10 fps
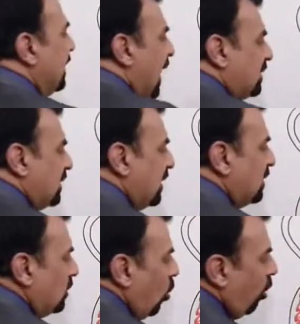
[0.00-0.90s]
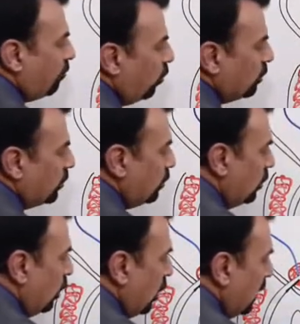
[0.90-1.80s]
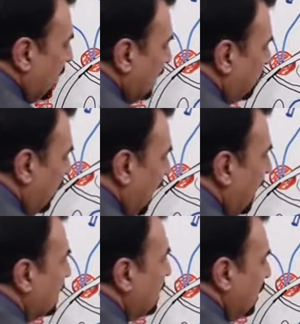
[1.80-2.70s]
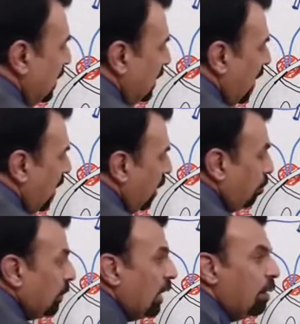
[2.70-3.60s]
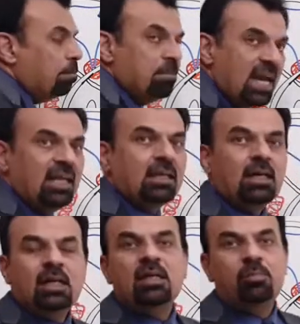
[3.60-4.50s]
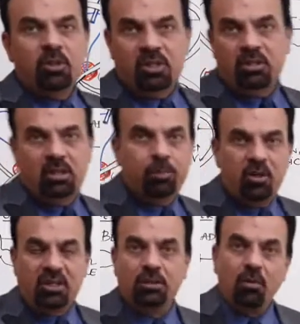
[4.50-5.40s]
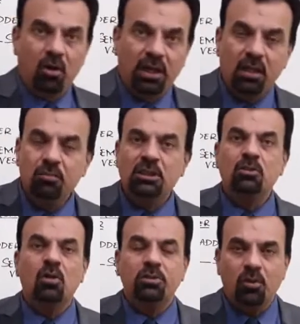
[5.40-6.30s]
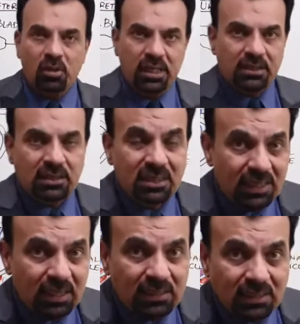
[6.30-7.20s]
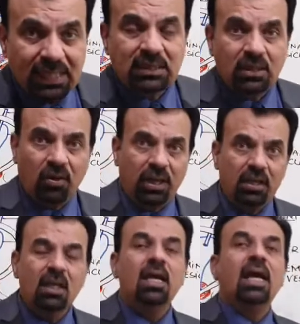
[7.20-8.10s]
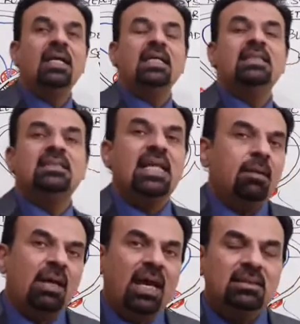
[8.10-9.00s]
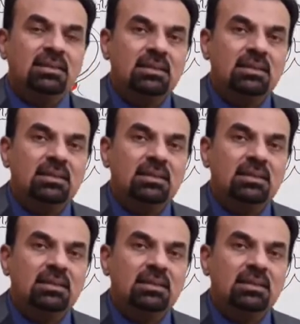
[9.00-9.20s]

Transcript: Next is, of course, this one is the male reproductive organ, which is what's called as the sex organ, and its name is